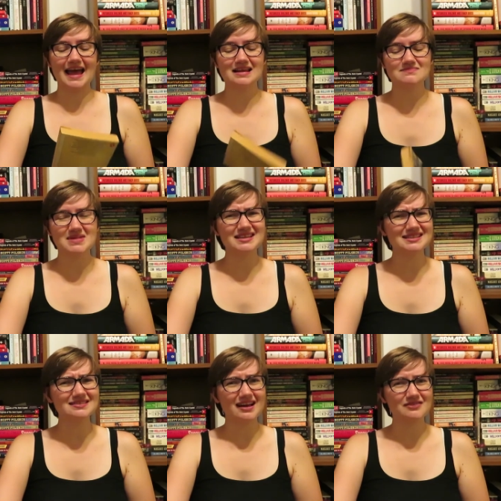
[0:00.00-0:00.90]
And it
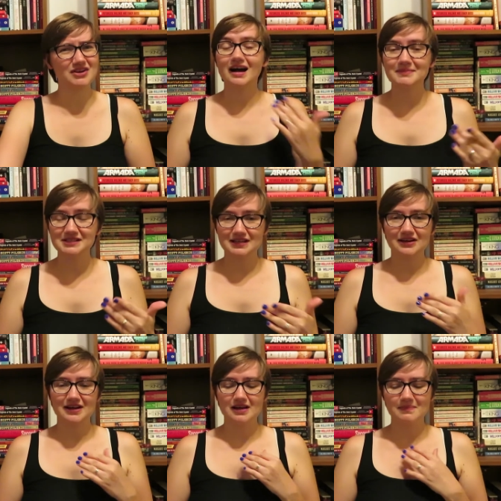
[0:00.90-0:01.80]
makes a lot of
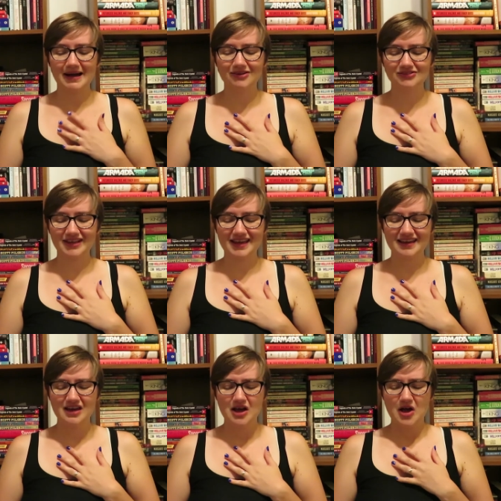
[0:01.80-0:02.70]
commentary about like